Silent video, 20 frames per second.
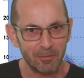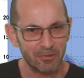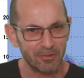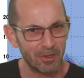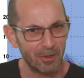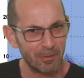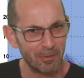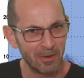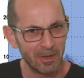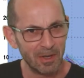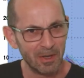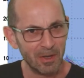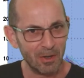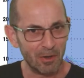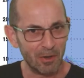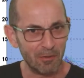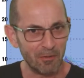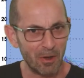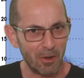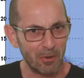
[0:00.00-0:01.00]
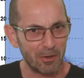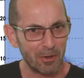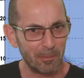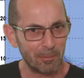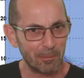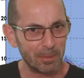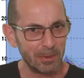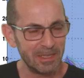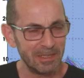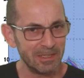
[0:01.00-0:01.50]
So, although
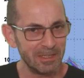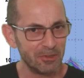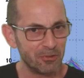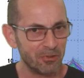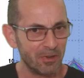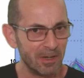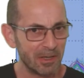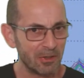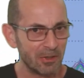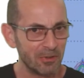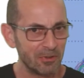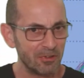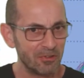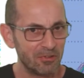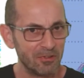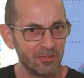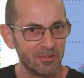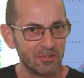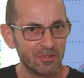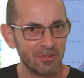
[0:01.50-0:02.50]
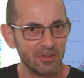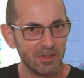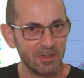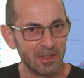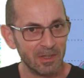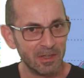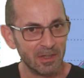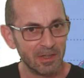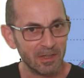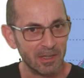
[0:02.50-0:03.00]
completely dry conditions
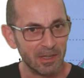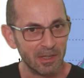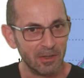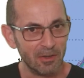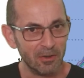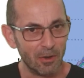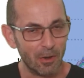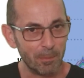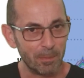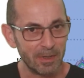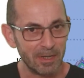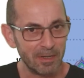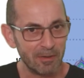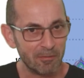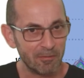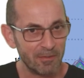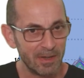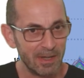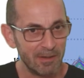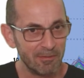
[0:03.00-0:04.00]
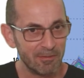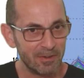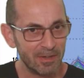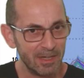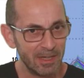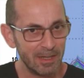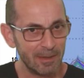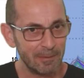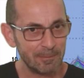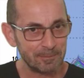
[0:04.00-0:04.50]
are not being favoured
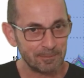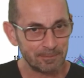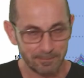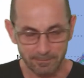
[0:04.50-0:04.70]
here,